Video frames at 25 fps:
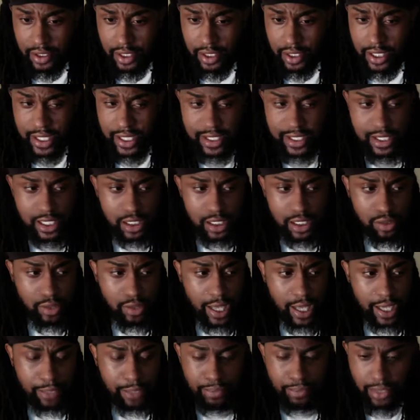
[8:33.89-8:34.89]
Let's say you
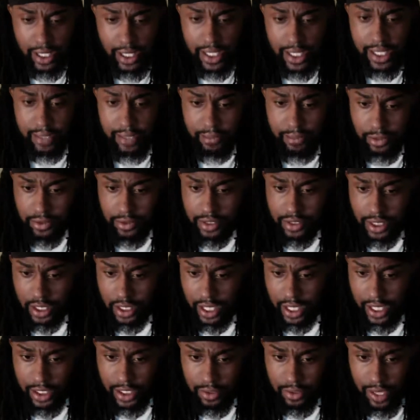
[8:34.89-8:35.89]
like playing music,
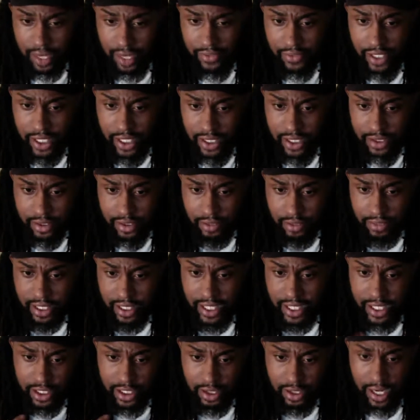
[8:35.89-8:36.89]
like you have an instrument
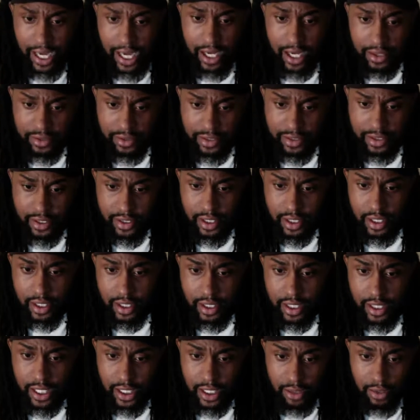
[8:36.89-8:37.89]
at your house
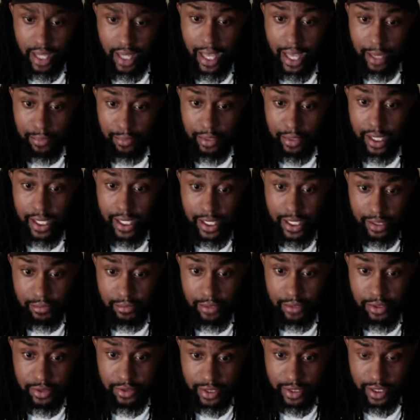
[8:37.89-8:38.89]
and you like playing
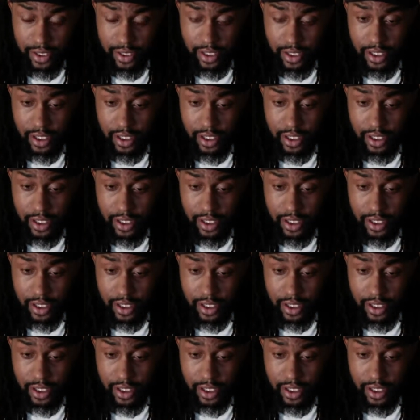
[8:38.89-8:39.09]
music.